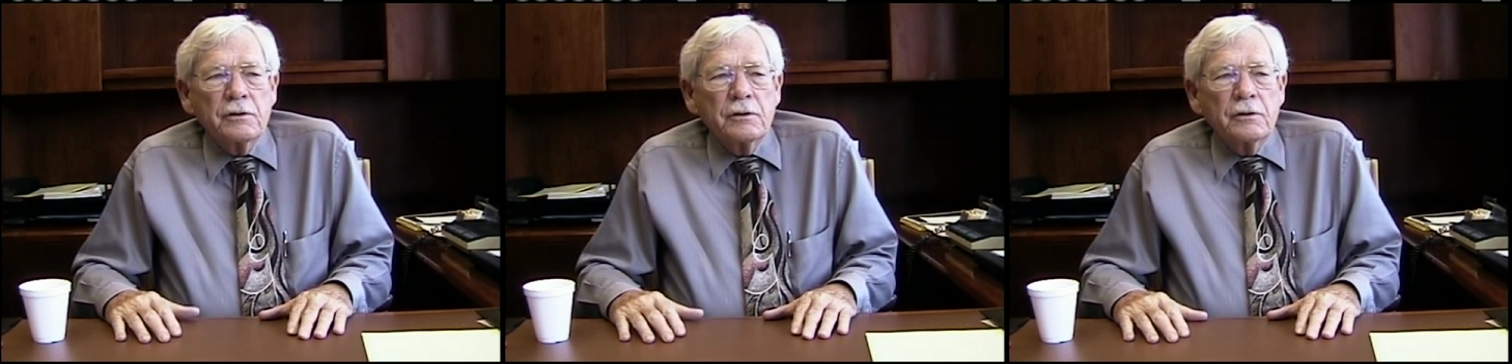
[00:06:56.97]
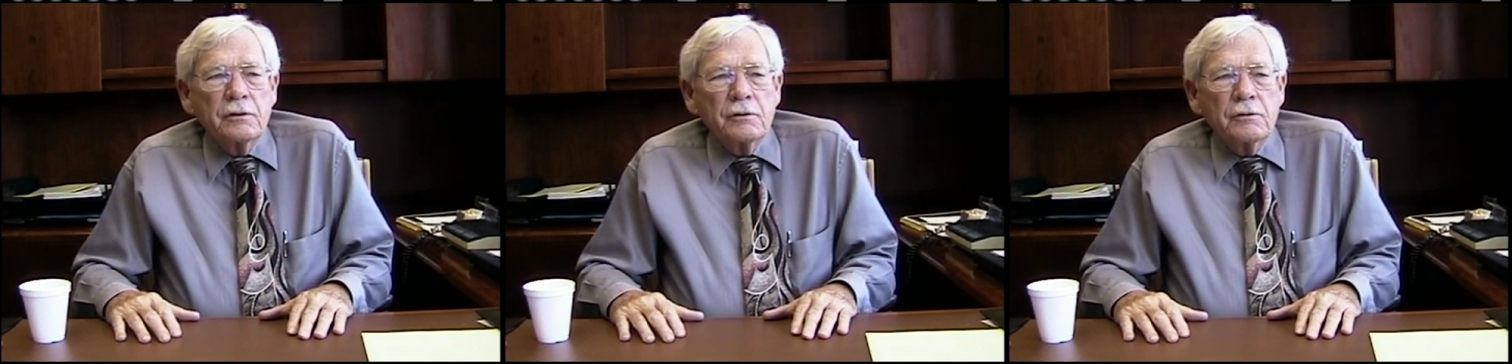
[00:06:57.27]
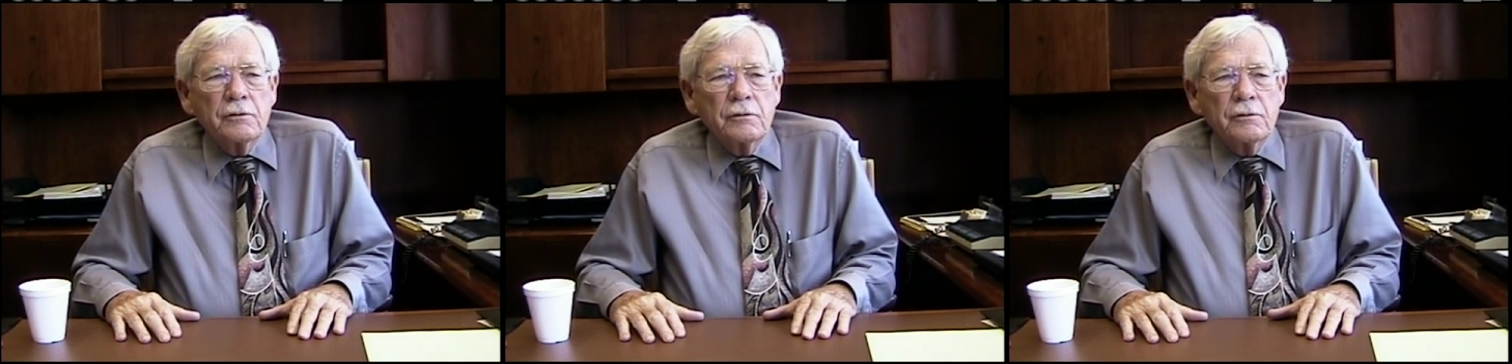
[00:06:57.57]
uh,
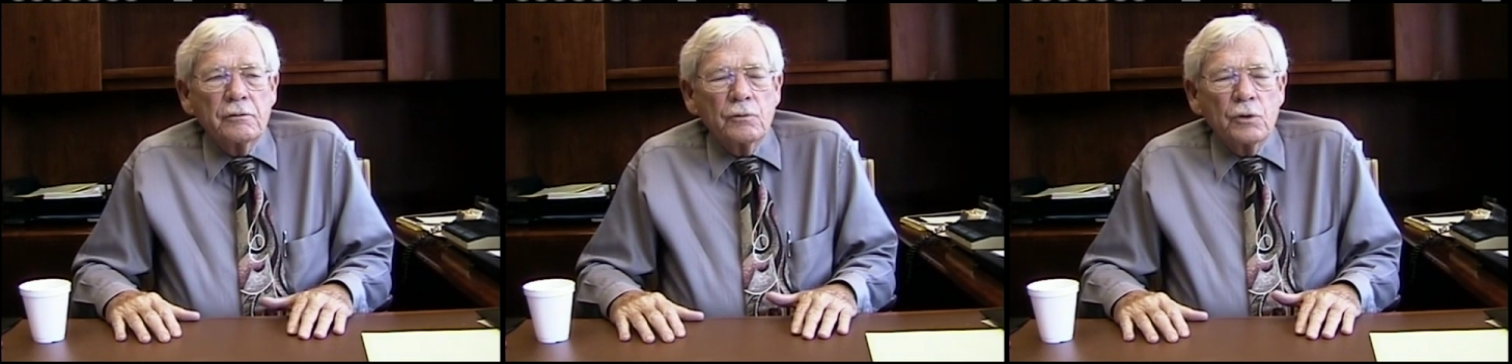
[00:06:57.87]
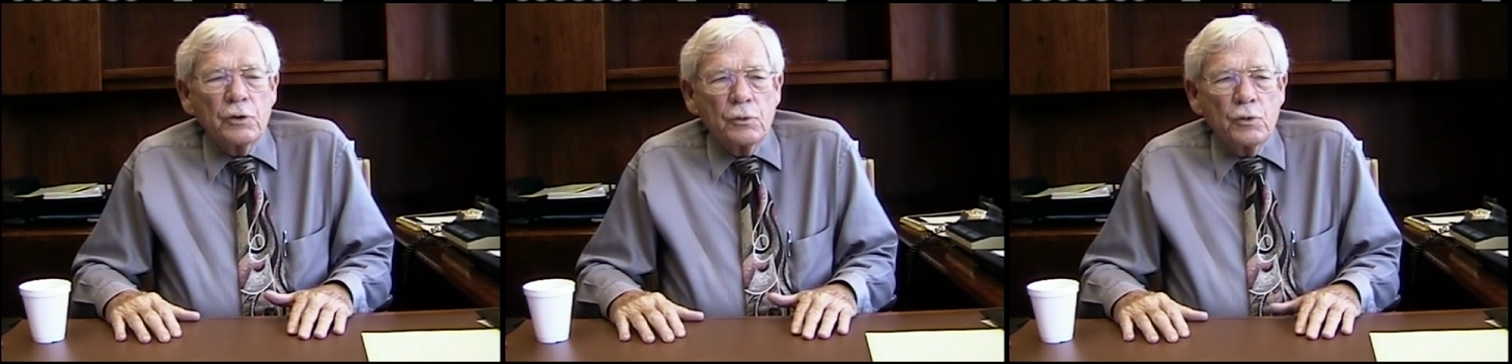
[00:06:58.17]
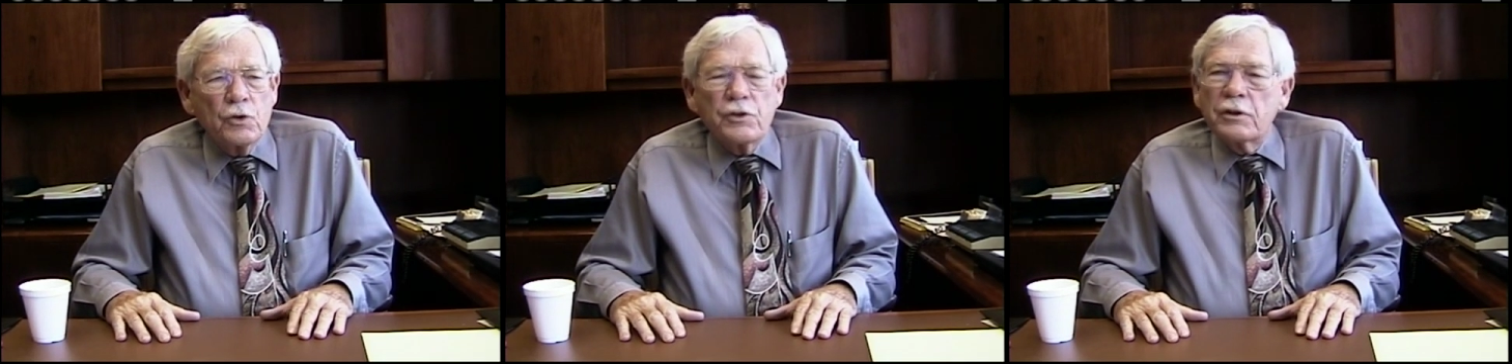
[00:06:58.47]
were the
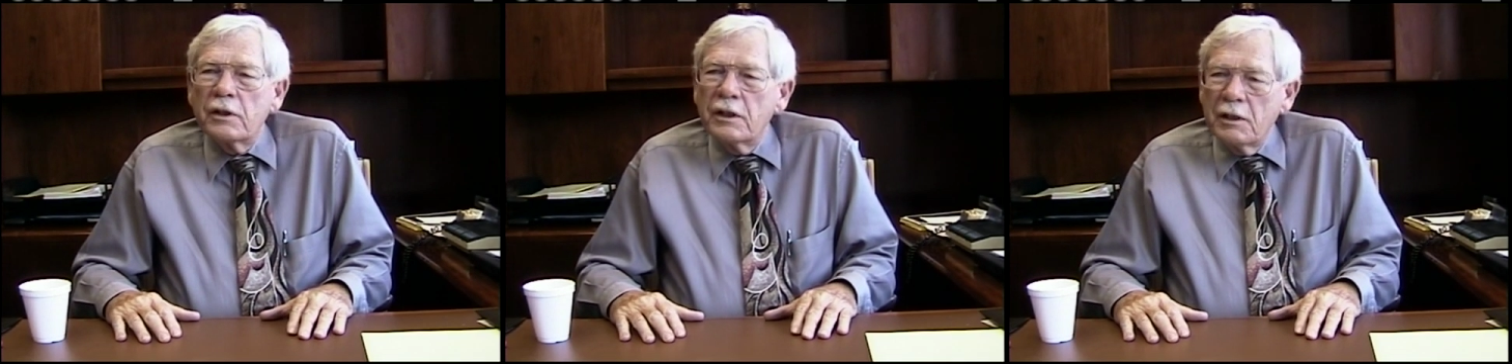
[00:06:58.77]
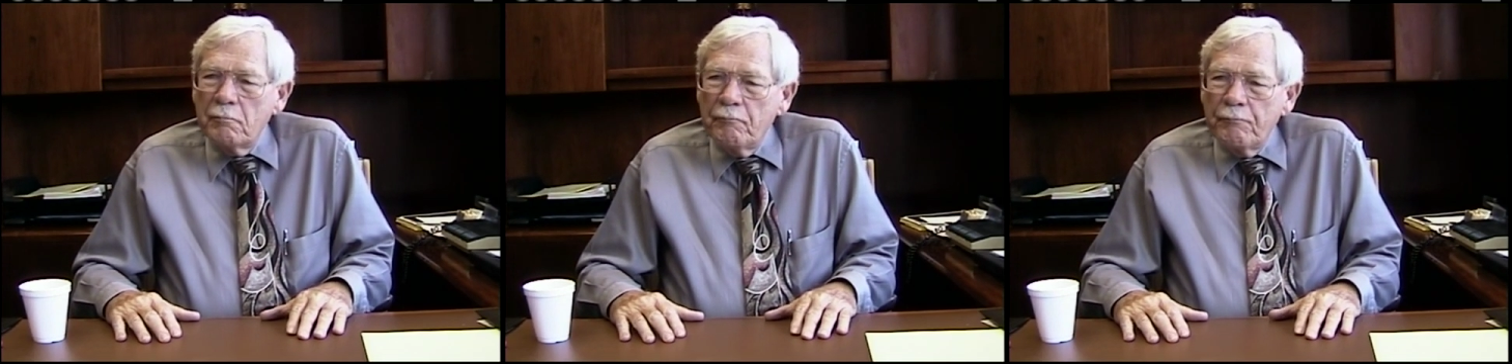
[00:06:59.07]
rules of the game.